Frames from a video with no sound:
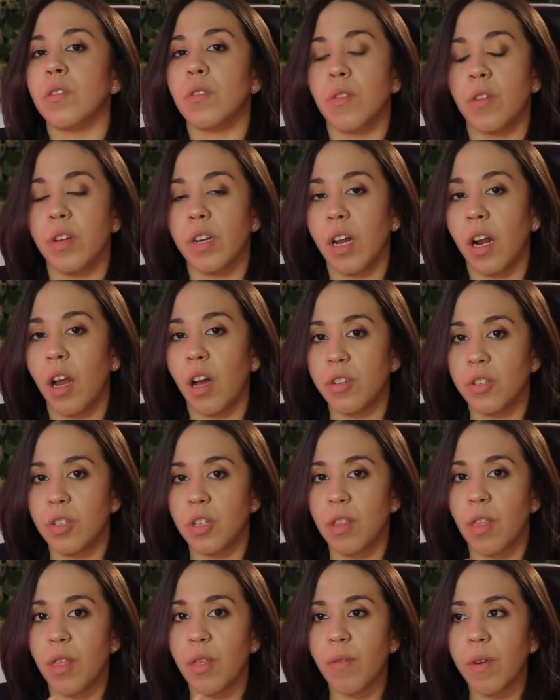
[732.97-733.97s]
You're gonna launch
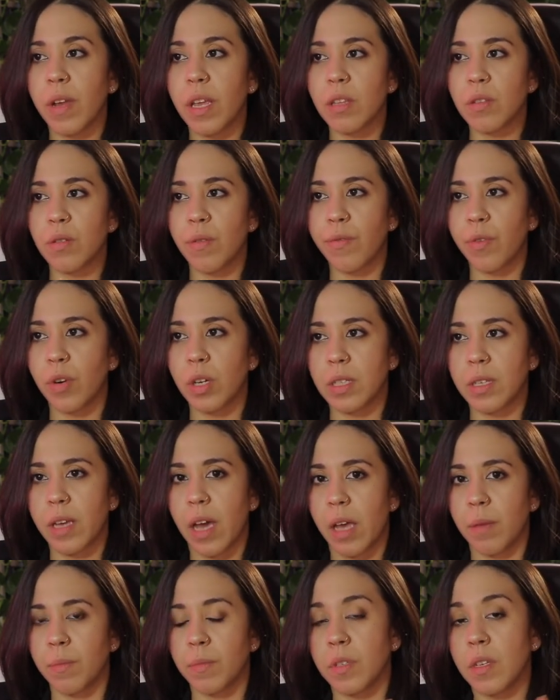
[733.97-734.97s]
it three to four
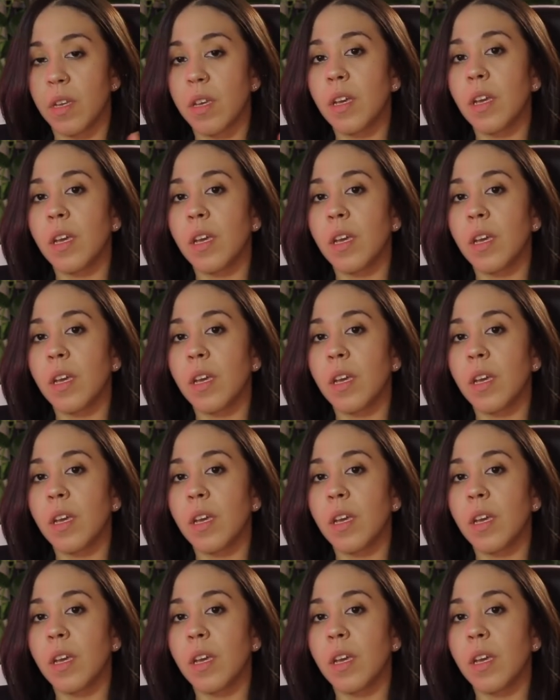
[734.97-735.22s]
times.